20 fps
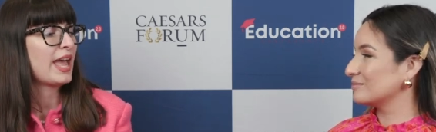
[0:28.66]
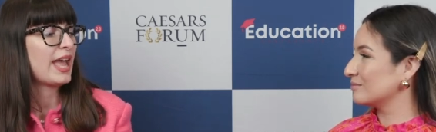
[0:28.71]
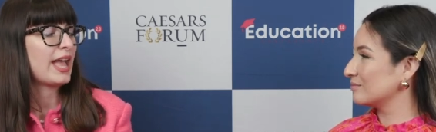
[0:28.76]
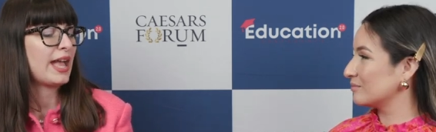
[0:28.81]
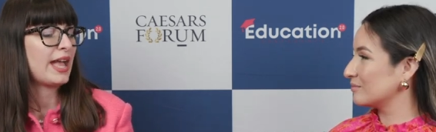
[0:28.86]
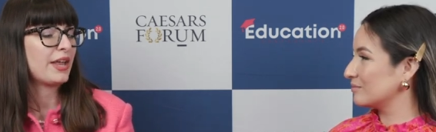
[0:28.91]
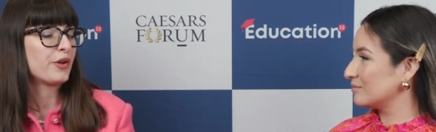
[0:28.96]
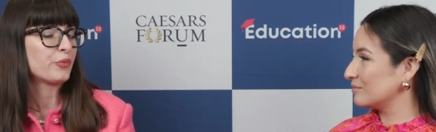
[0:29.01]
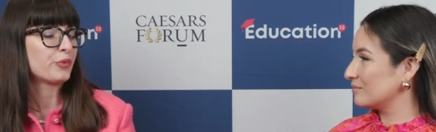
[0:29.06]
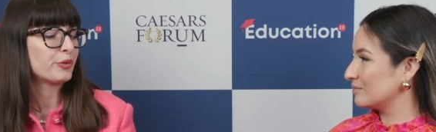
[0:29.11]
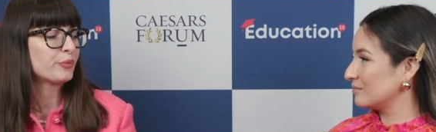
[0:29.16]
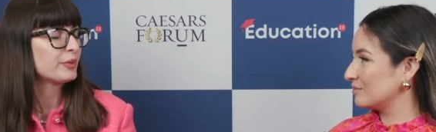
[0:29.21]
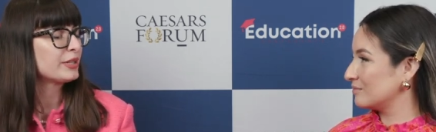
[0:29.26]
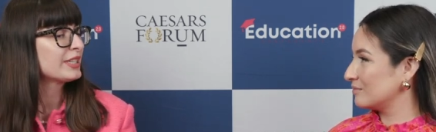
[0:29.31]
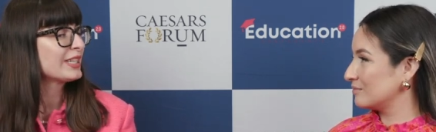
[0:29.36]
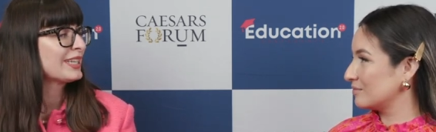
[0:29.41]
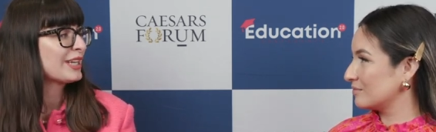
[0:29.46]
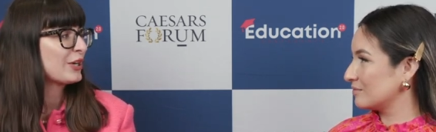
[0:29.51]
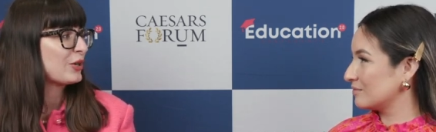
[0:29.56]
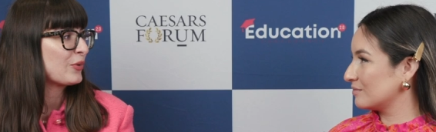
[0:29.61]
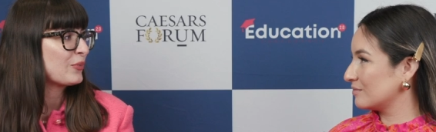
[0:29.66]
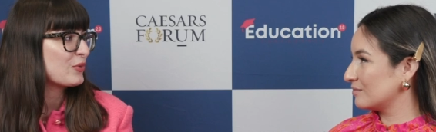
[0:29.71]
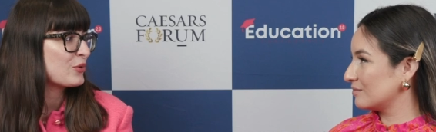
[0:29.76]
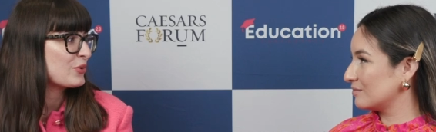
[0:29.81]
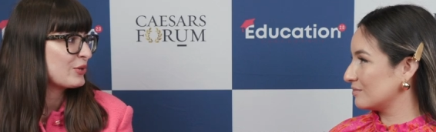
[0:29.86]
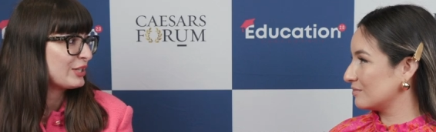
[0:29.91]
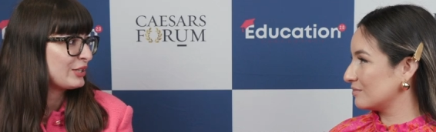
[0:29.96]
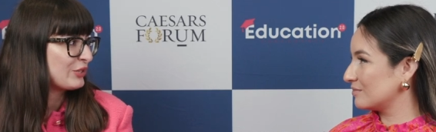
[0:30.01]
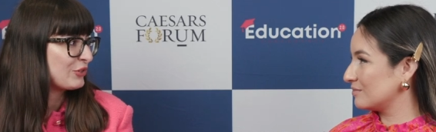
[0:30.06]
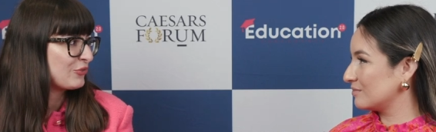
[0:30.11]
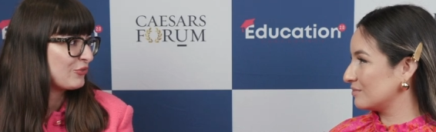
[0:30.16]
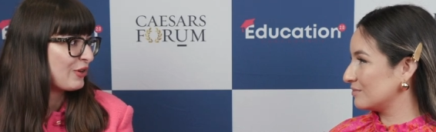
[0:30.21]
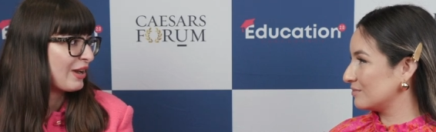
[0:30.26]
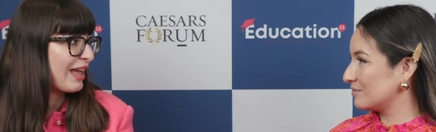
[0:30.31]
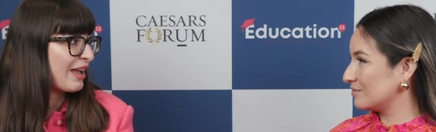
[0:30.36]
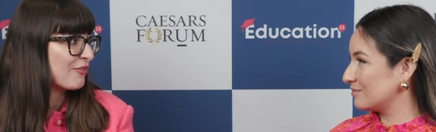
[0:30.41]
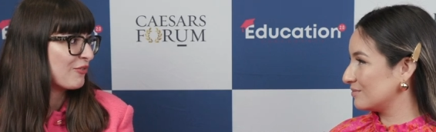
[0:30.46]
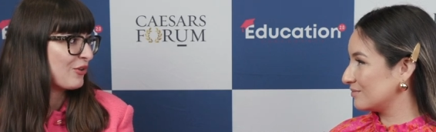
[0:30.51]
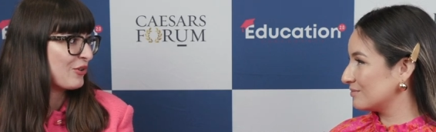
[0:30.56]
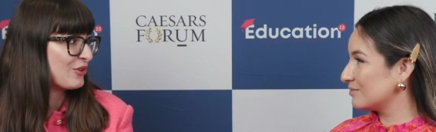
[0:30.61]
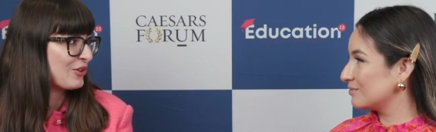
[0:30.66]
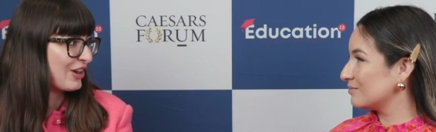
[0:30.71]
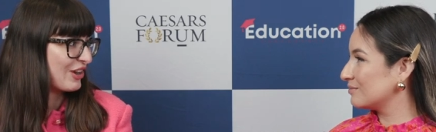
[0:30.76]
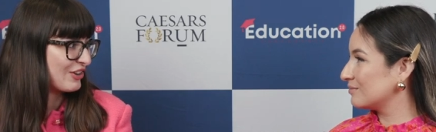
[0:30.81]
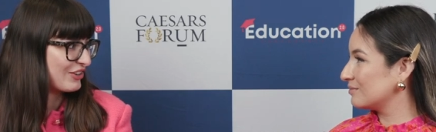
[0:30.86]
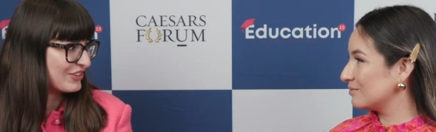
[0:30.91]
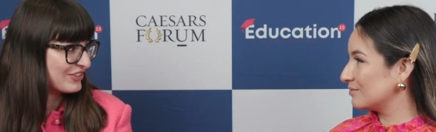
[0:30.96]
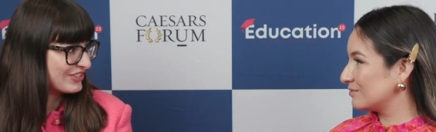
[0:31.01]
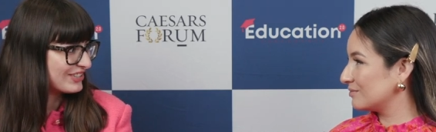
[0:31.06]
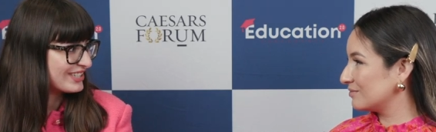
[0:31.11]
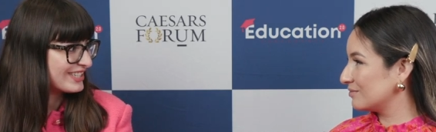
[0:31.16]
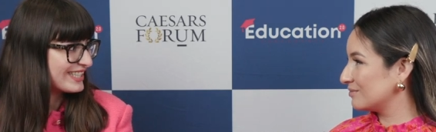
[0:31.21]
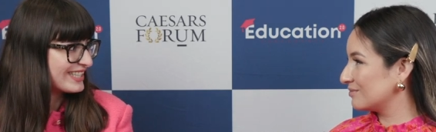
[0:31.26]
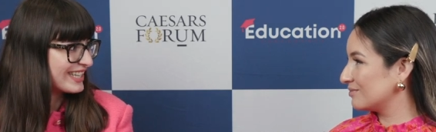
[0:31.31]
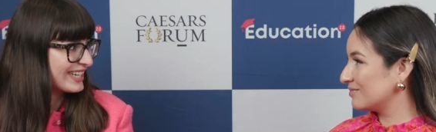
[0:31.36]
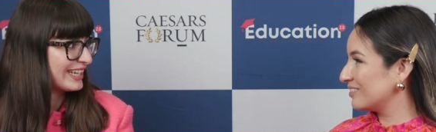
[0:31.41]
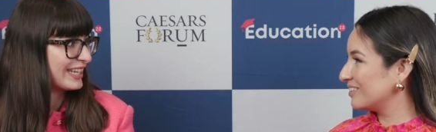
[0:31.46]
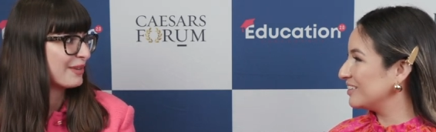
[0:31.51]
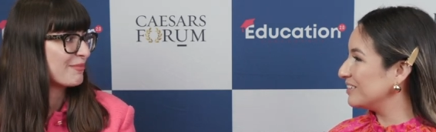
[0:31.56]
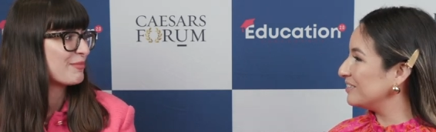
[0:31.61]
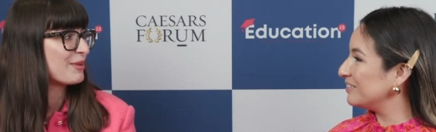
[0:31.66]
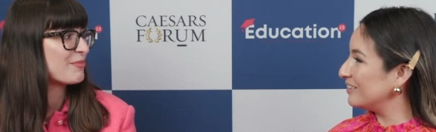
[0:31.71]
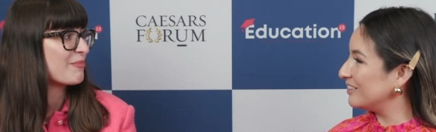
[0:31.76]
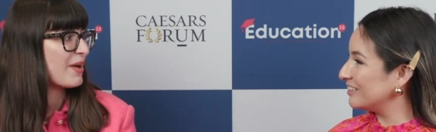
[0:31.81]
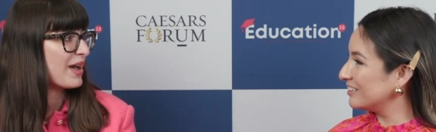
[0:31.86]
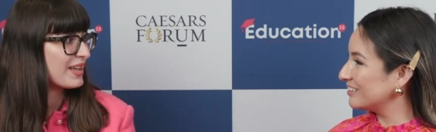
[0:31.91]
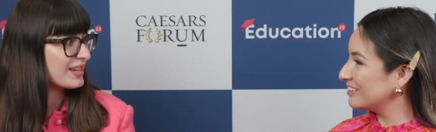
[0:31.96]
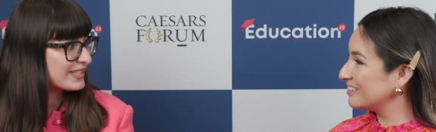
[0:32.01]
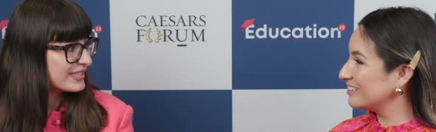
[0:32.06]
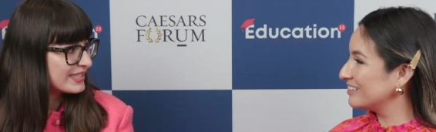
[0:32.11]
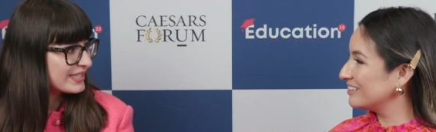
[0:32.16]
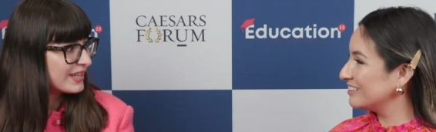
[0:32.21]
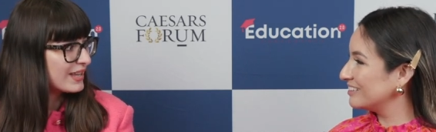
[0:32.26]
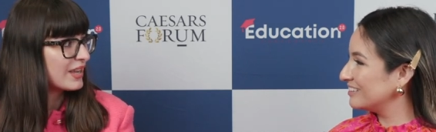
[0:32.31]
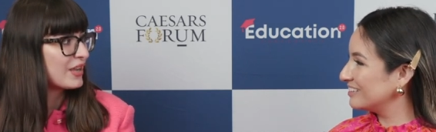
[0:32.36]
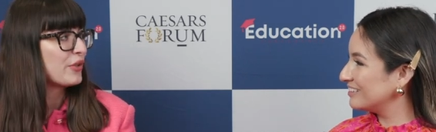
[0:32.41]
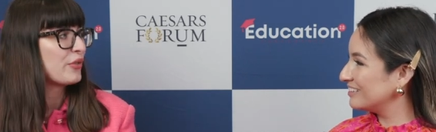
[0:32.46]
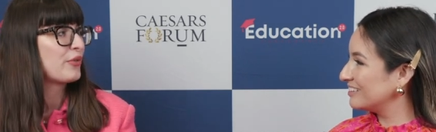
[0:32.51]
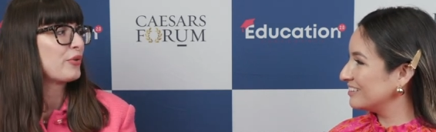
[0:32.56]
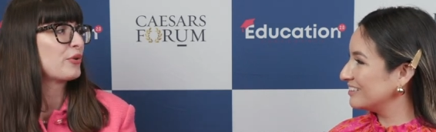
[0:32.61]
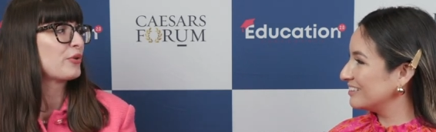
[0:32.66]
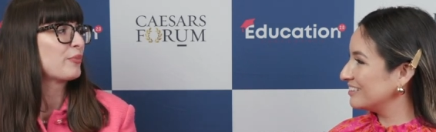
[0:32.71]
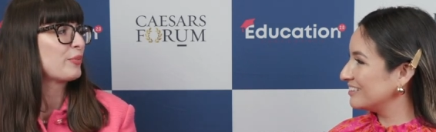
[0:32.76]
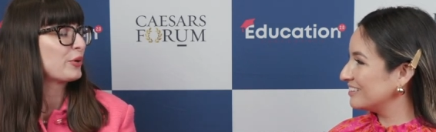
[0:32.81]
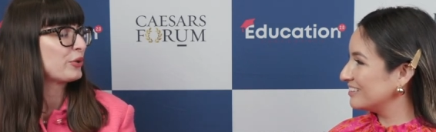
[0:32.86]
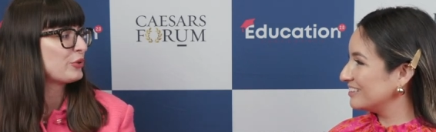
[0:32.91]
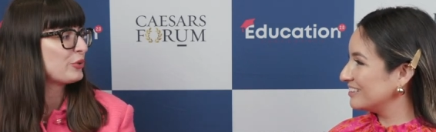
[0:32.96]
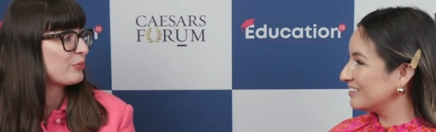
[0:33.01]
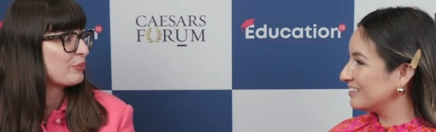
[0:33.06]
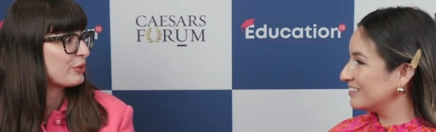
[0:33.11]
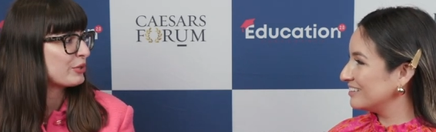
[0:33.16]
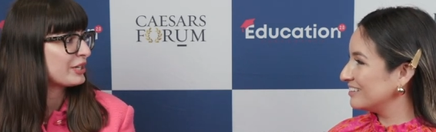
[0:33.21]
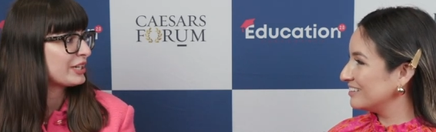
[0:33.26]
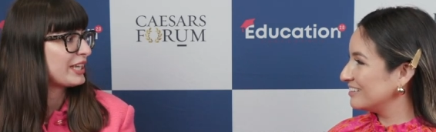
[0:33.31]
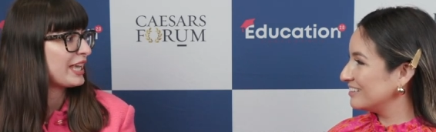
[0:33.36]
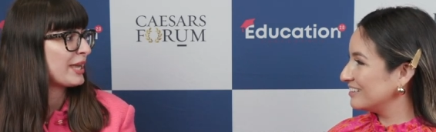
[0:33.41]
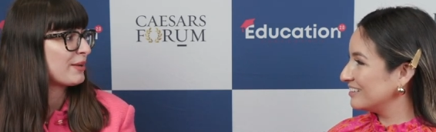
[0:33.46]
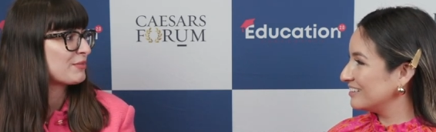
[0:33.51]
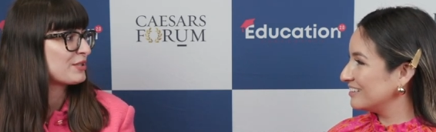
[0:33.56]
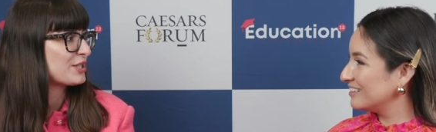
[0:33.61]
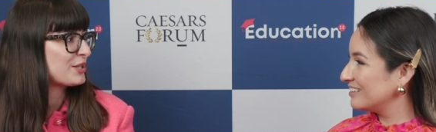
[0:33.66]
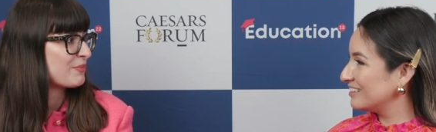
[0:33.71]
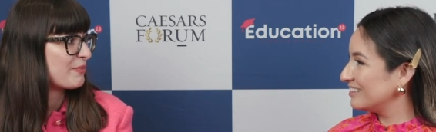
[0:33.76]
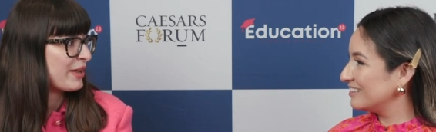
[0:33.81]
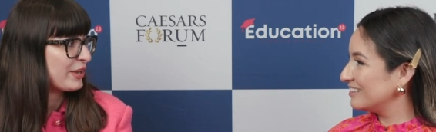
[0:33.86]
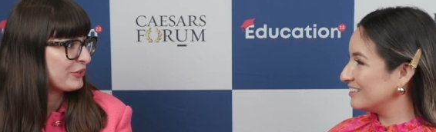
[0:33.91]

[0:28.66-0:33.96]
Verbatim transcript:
Speaker 1: and we're building a community of lifelong learners that can be matched through peer to peer games and